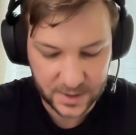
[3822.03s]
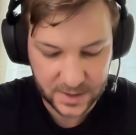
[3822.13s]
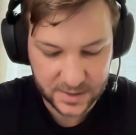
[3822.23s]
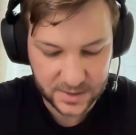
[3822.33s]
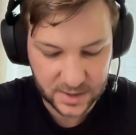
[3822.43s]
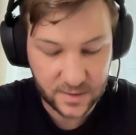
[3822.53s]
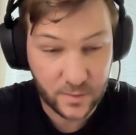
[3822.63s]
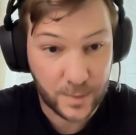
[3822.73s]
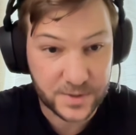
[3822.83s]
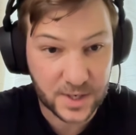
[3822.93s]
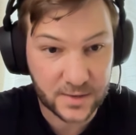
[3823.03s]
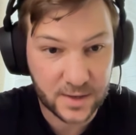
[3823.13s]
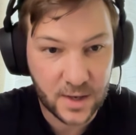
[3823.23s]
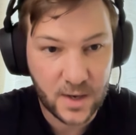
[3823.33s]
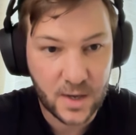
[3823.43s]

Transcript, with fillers: is the website.